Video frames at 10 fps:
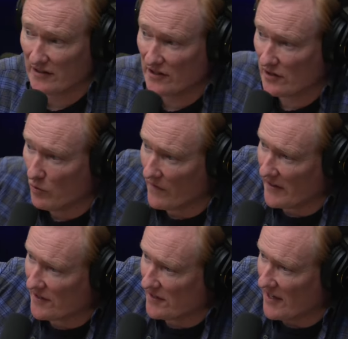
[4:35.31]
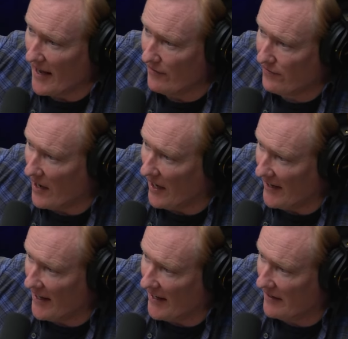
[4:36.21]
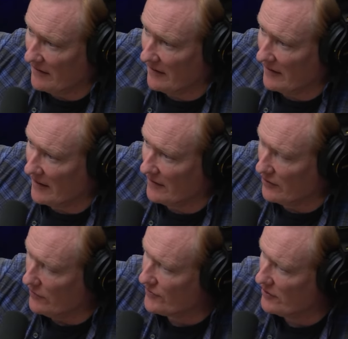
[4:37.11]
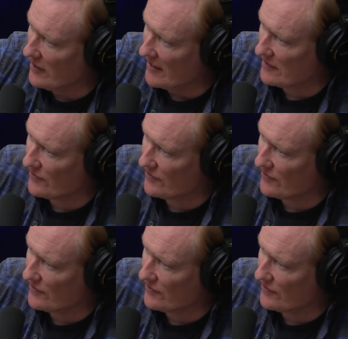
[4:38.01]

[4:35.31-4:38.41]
it's the one that's just F I N, and mm-hmm. you've you guys have